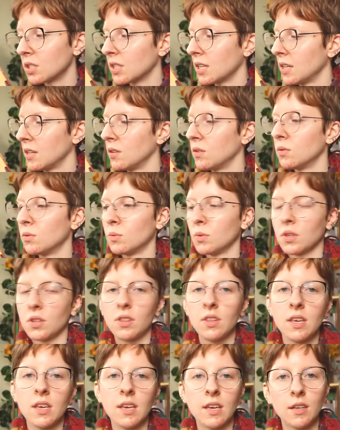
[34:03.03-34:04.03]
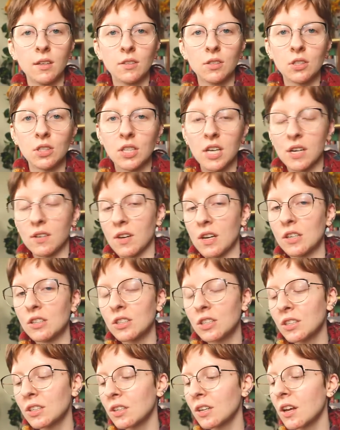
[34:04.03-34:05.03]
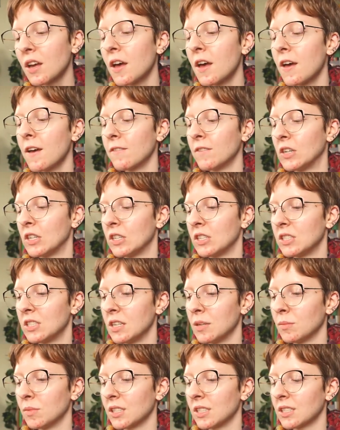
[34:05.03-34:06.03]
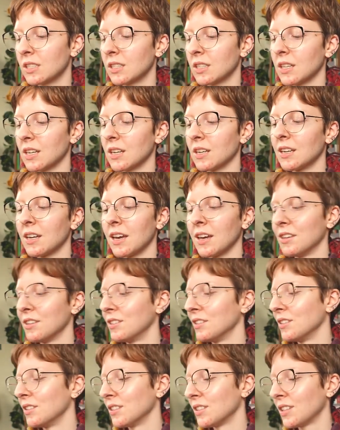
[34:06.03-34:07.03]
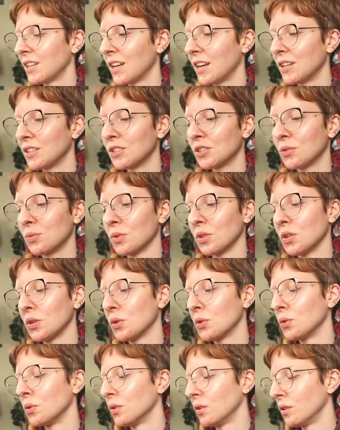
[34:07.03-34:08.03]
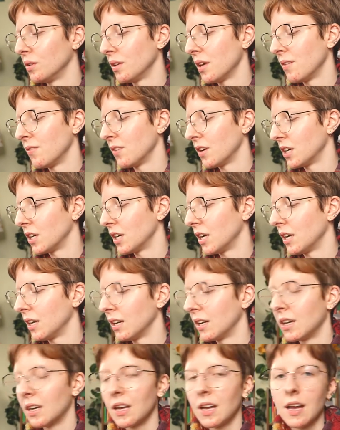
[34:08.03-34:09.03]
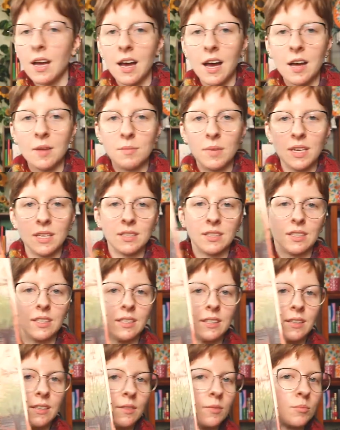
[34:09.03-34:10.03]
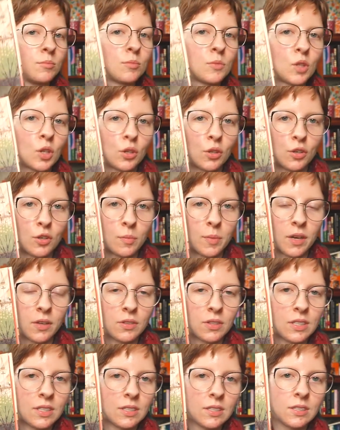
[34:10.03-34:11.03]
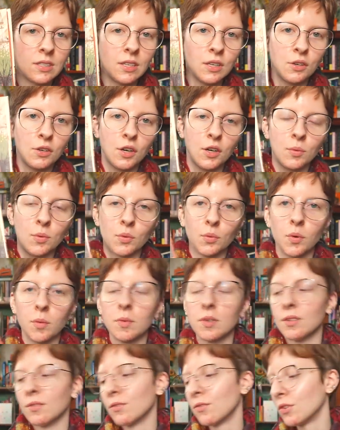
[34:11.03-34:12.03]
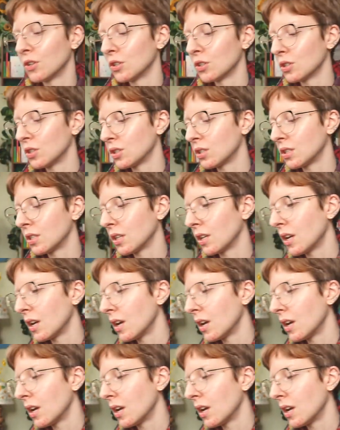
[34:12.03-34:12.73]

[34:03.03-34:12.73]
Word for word: in with the English narration very seamlessly, and it's just really cool and very amazing to learn about this incredible woman. First